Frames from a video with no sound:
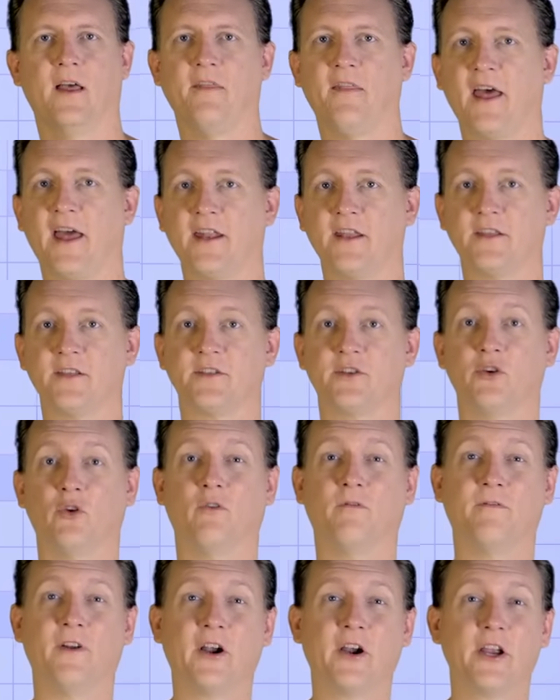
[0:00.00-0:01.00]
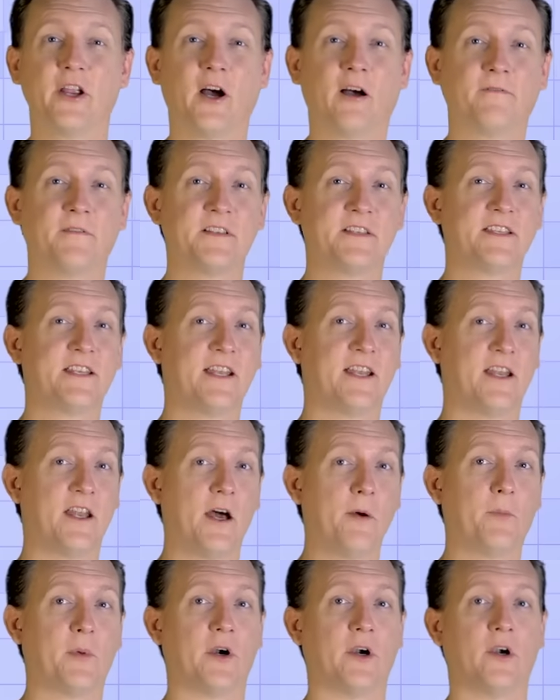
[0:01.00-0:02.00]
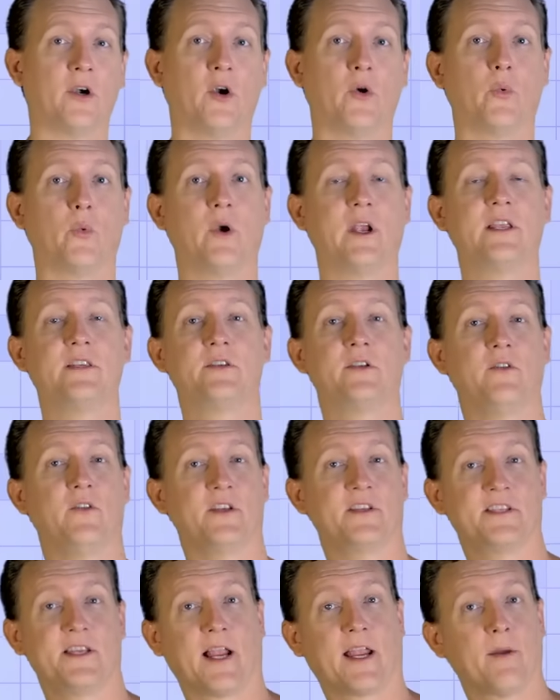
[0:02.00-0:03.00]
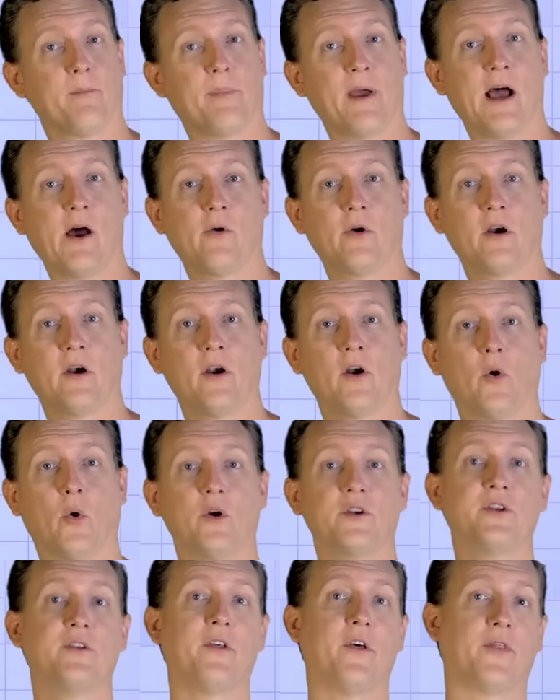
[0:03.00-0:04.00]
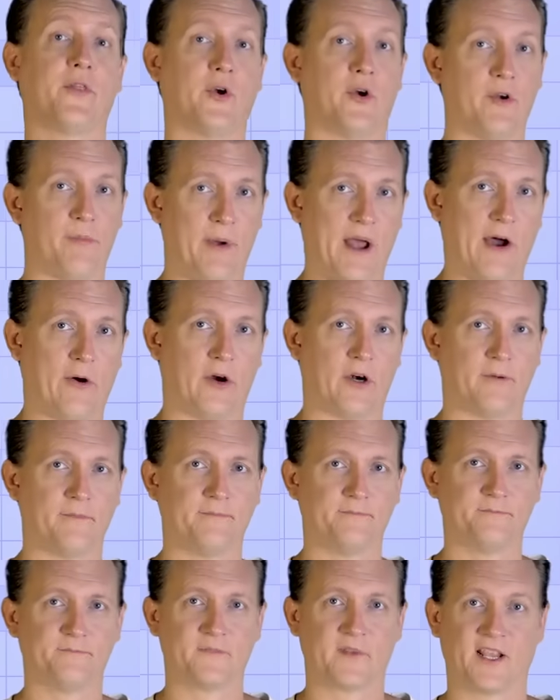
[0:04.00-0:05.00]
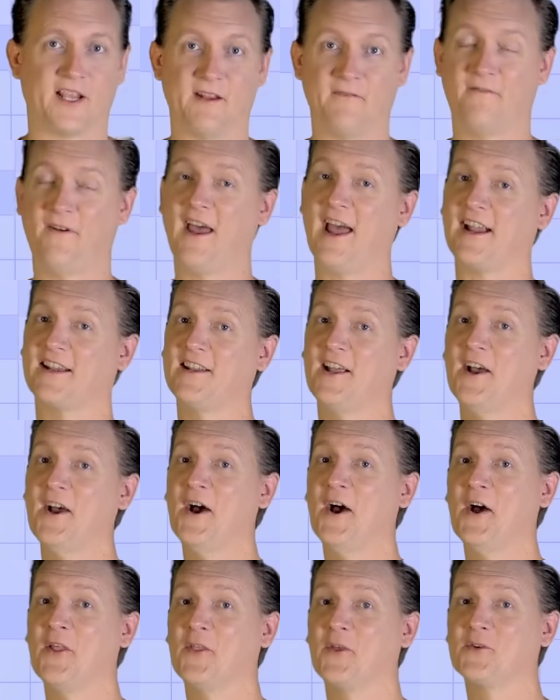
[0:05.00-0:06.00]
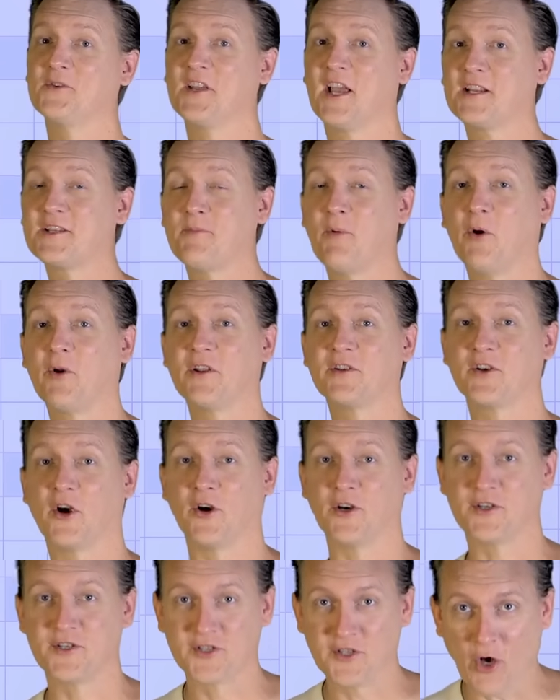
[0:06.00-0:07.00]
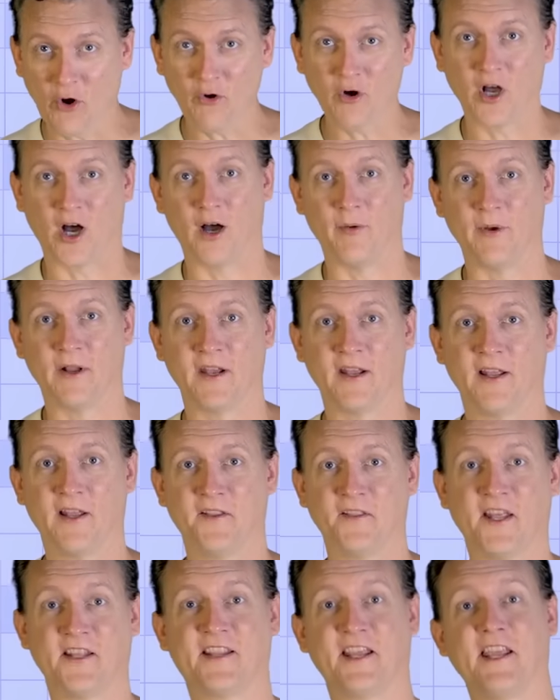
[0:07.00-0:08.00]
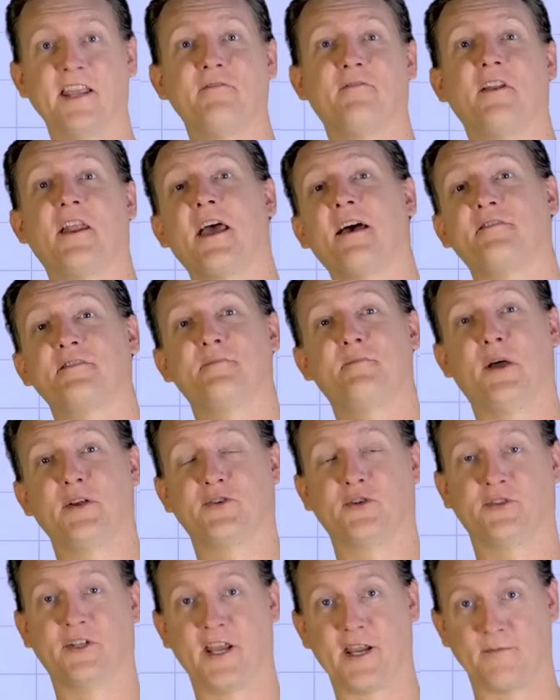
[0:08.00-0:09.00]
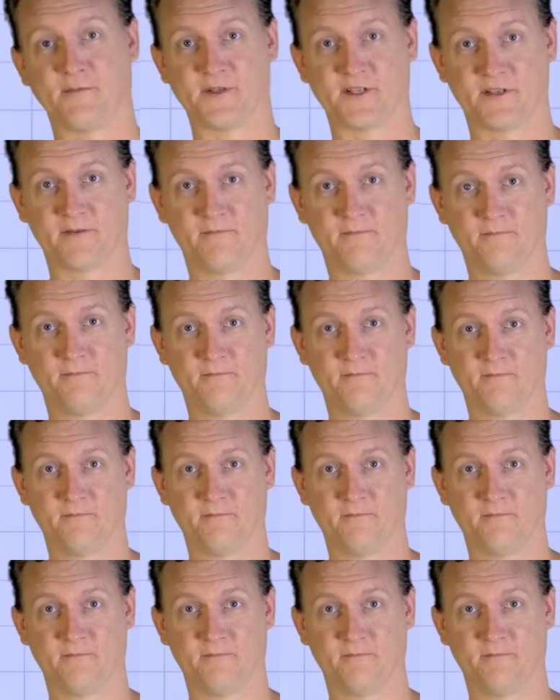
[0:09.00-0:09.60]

That is, you'll very often see a number raised to the second power or to the third power. In fact, those exponents are so common that they even have special names.